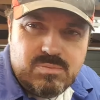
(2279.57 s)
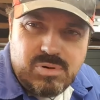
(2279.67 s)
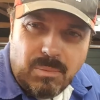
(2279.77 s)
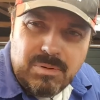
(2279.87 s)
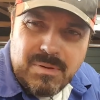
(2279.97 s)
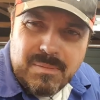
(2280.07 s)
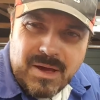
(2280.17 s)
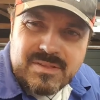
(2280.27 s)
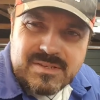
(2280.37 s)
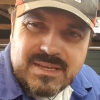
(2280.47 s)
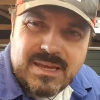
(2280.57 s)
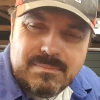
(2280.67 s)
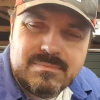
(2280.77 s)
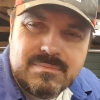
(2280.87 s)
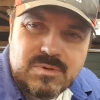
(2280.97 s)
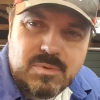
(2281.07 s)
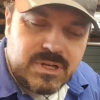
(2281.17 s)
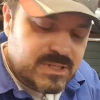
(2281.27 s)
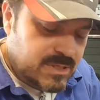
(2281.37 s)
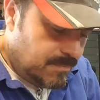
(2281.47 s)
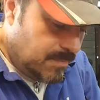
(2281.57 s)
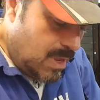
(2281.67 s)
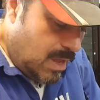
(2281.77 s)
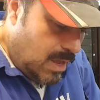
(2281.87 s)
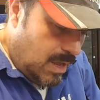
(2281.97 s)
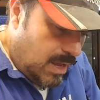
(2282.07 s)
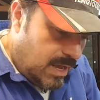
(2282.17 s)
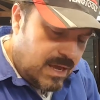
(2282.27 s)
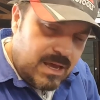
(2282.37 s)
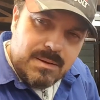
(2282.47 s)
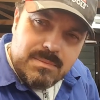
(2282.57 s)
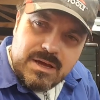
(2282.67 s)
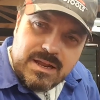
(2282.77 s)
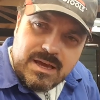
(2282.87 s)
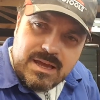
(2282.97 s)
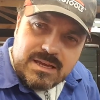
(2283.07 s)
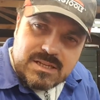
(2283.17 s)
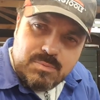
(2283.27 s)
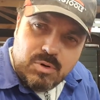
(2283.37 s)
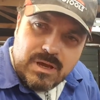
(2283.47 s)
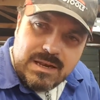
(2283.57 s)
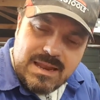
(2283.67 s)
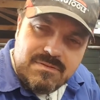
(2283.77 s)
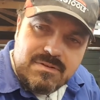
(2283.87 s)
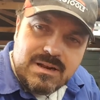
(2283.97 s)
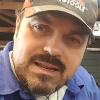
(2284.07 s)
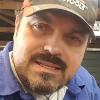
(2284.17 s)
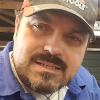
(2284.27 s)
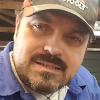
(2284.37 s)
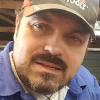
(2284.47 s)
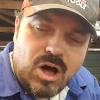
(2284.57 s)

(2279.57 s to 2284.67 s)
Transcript: probably be about the same, to be honest. And I actually put 11 litres